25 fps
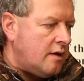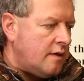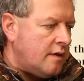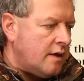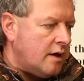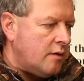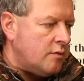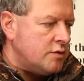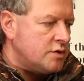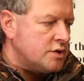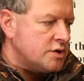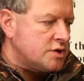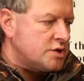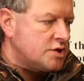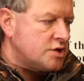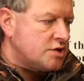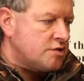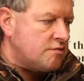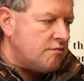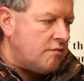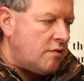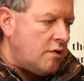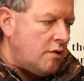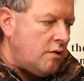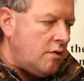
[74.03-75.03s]
that will just
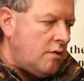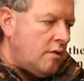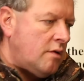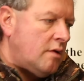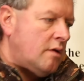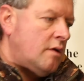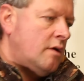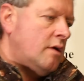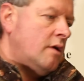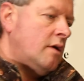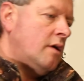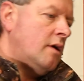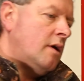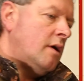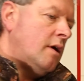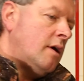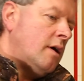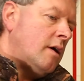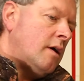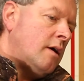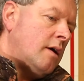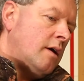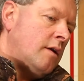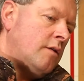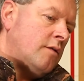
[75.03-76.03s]
screw
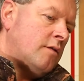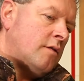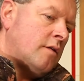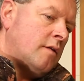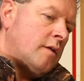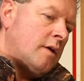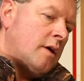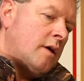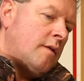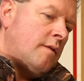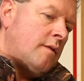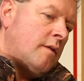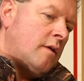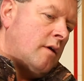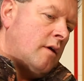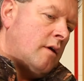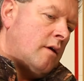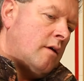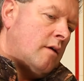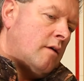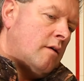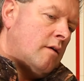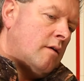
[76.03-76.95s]
into the end there.